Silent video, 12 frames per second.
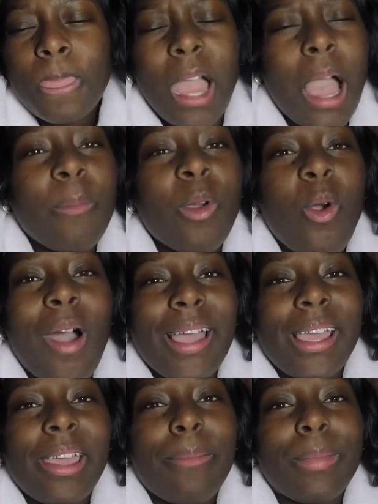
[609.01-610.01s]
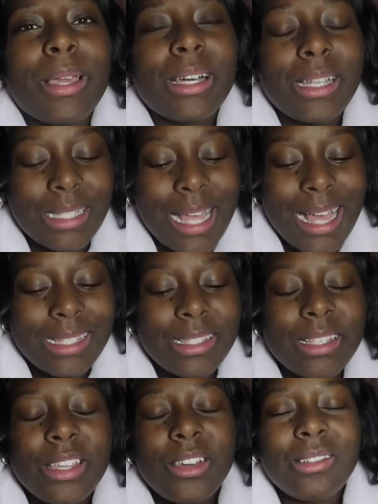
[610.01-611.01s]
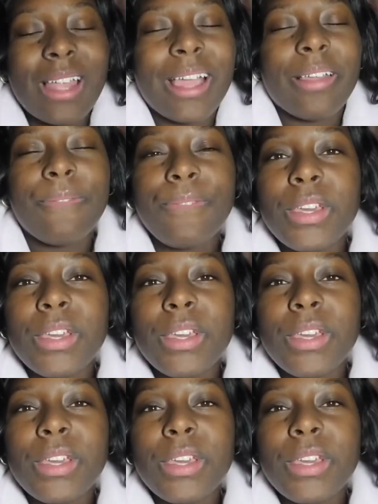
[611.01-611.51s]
I'm quiet because I still like